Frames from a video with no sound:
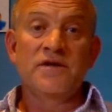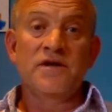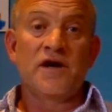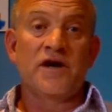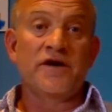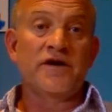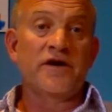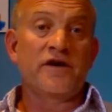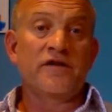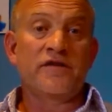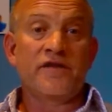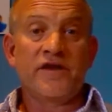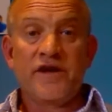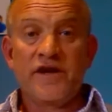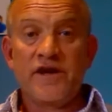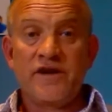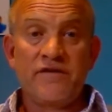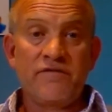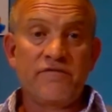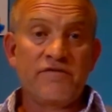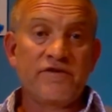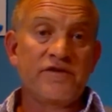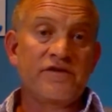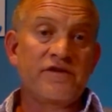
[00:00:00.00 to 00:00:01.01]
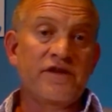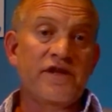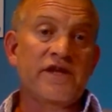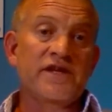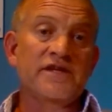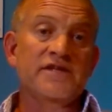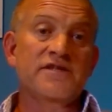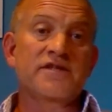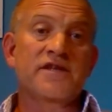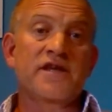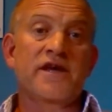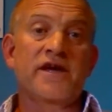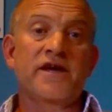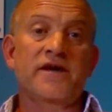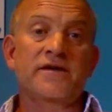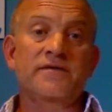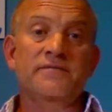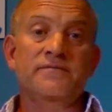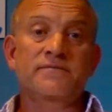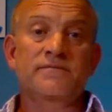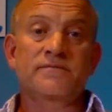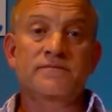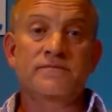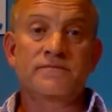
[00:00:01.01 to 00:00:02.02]
I know that everything's there
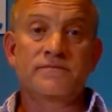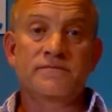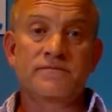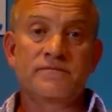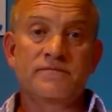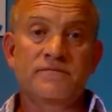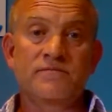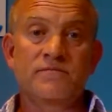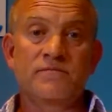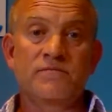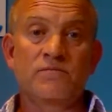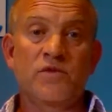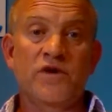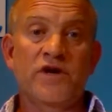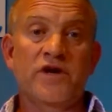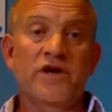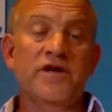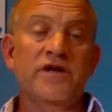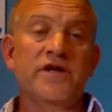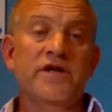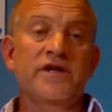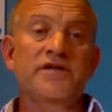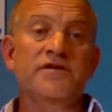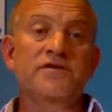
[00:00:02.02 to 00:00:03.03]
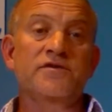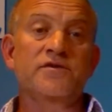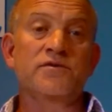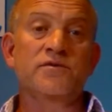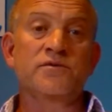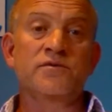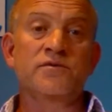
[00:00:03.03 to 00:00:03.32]
when I need to